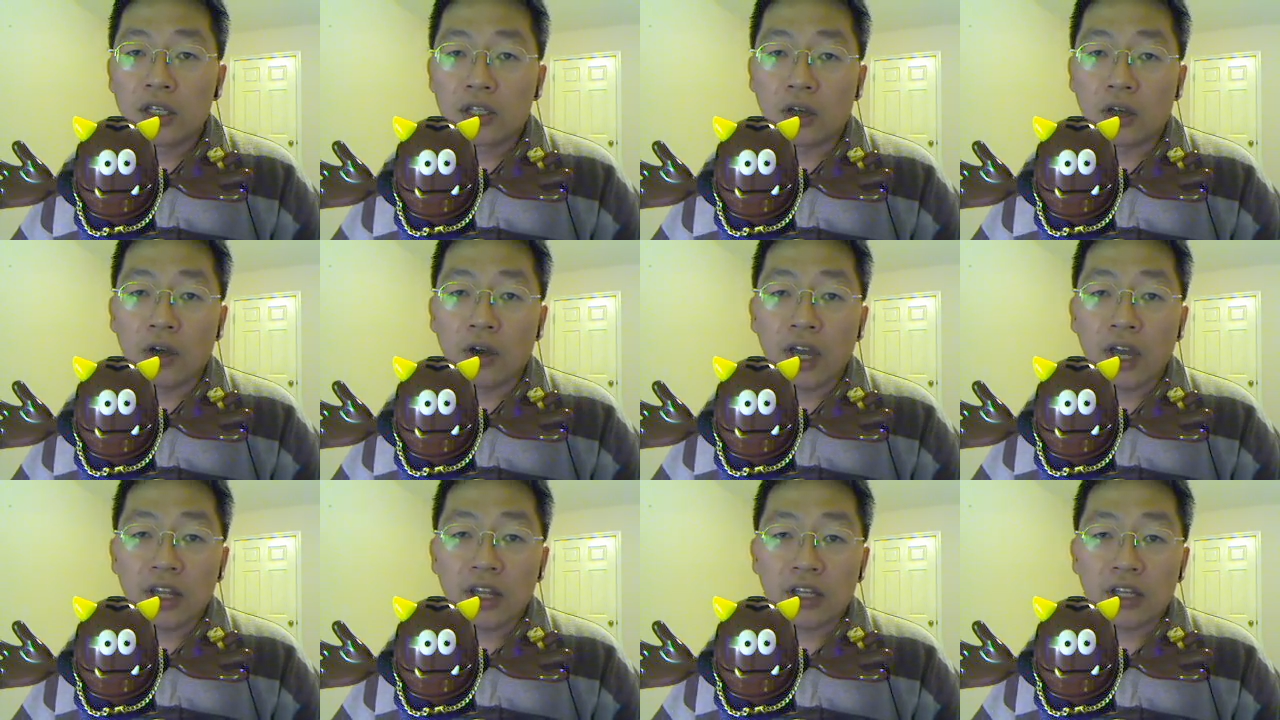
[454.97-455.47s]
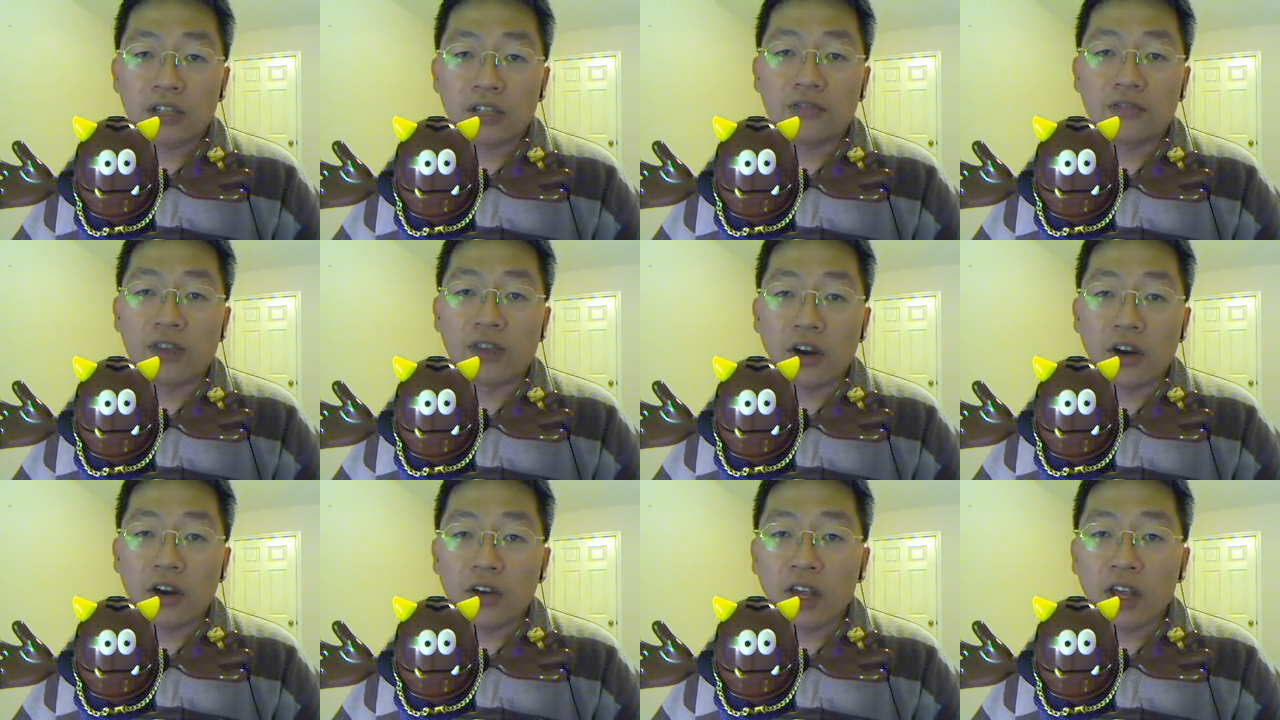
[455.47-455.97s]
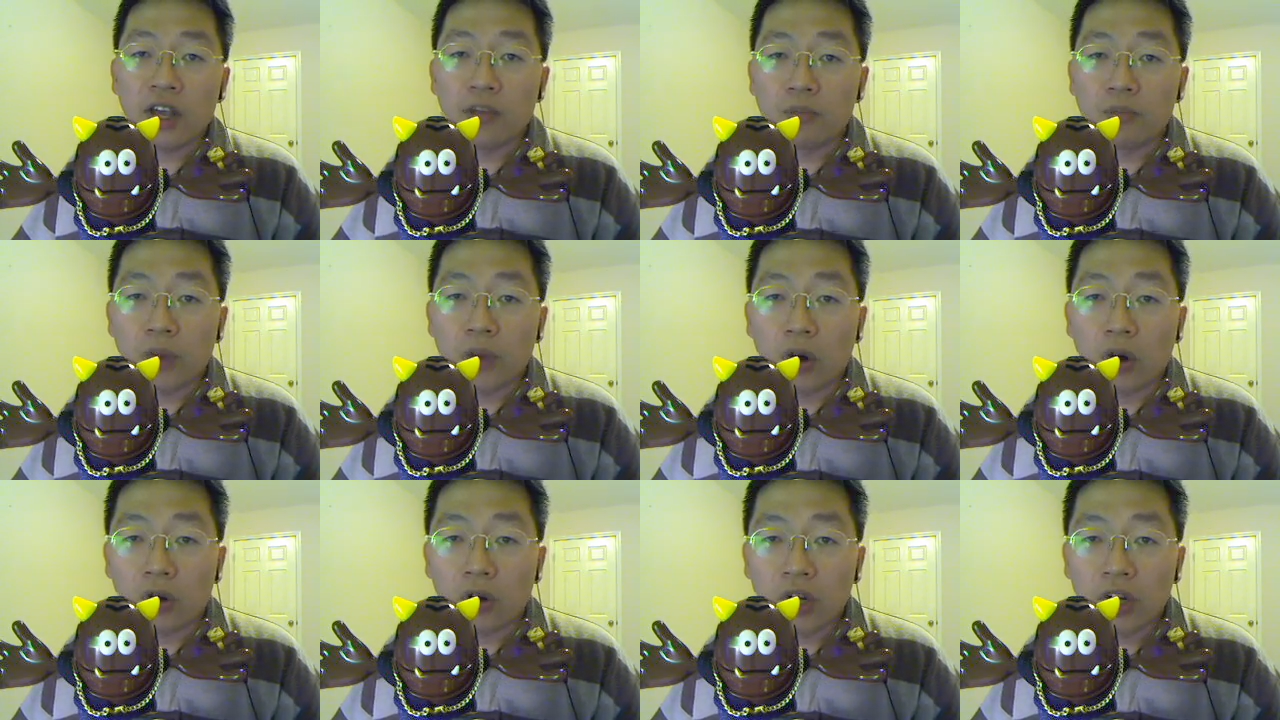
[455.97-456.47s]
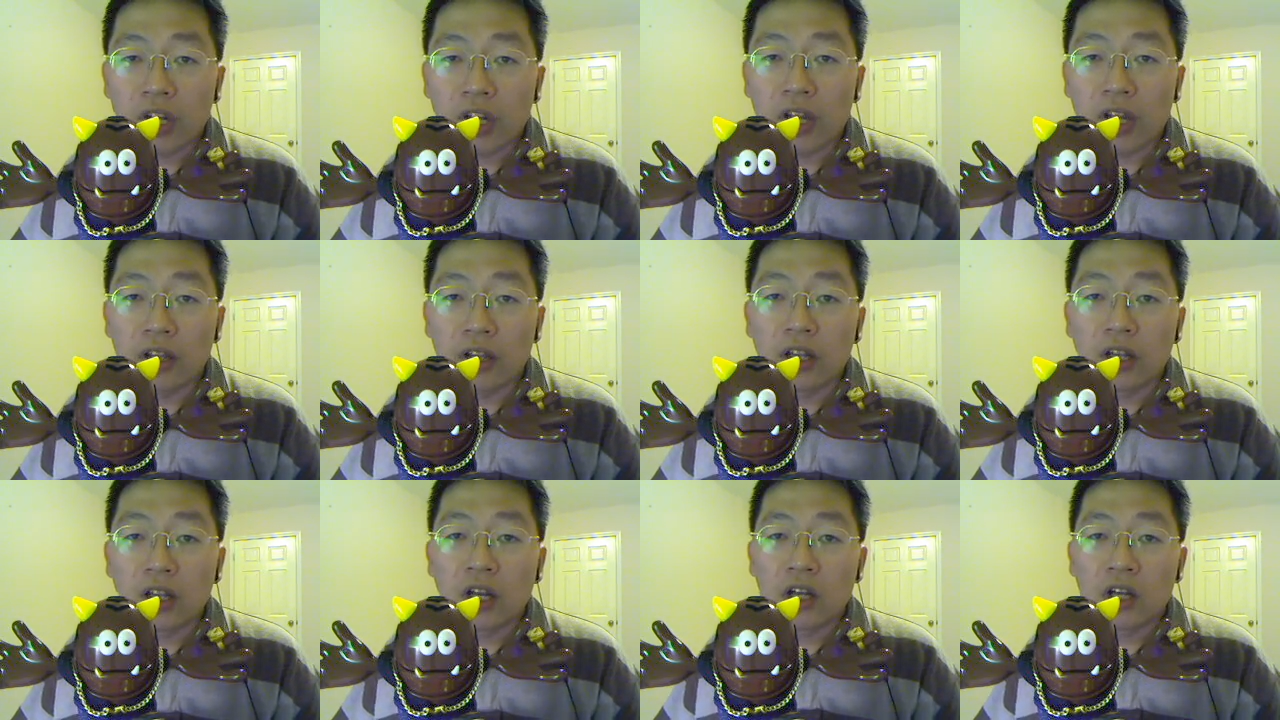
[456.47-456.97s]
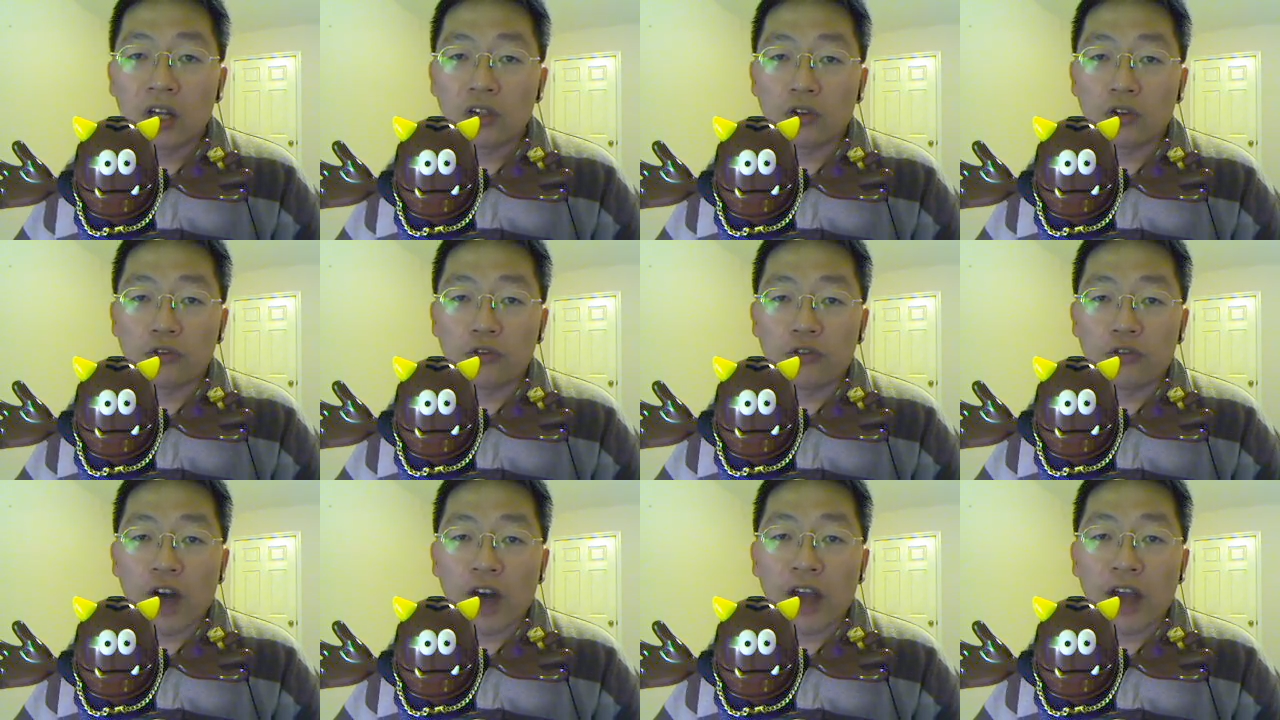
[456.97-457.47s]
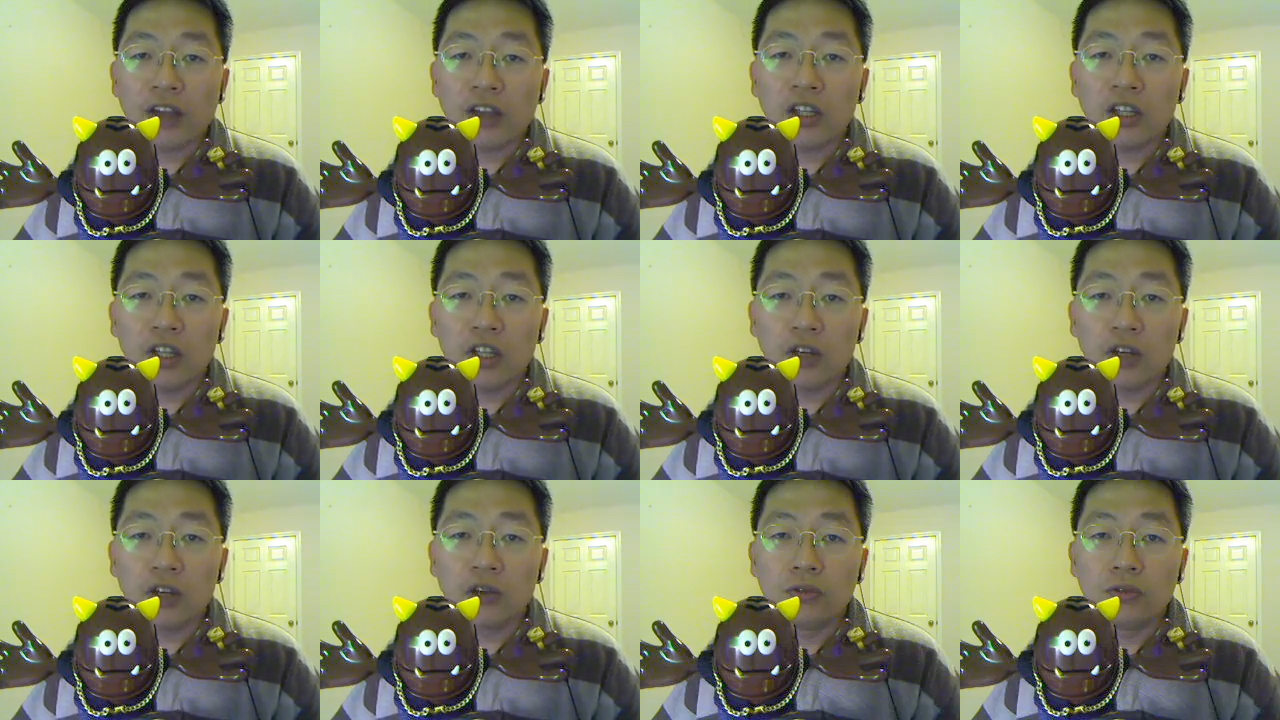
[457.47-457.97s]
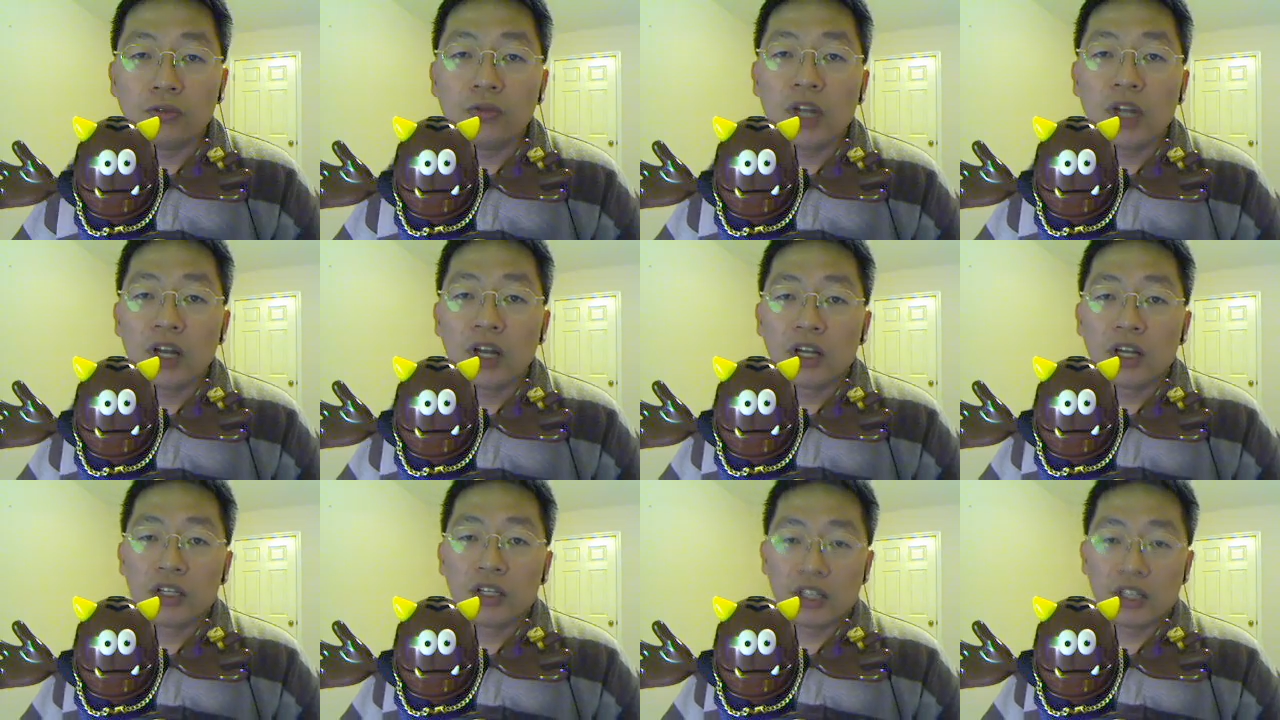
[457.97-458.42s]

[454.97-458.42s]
So it is very important to fine-tune